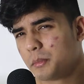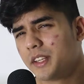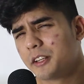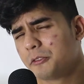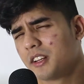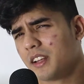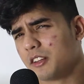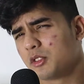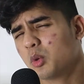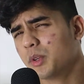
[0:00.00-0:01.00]
but then I
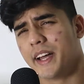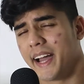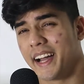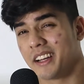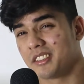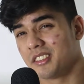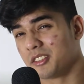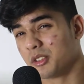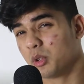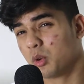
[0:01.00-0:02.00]
realized who in the ass
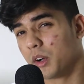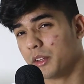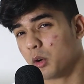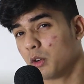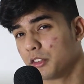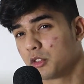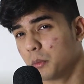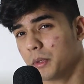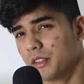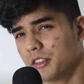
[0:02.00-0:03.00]
doesn't know what their
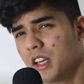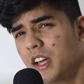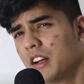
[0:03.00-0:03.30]
horoscope is.